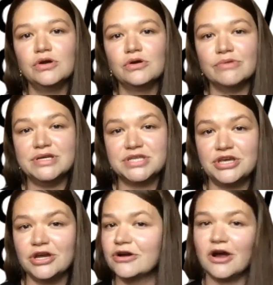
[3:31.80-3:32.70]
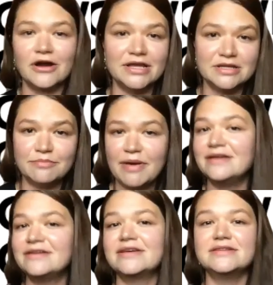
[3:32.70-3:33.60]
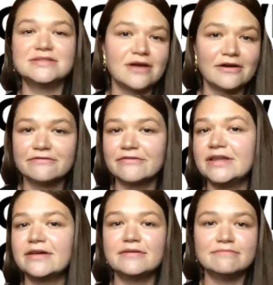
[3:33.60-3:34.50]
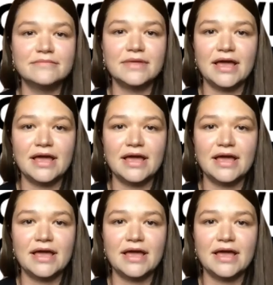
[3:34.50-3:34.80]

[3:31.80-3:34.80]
resecure our independence, our freedom,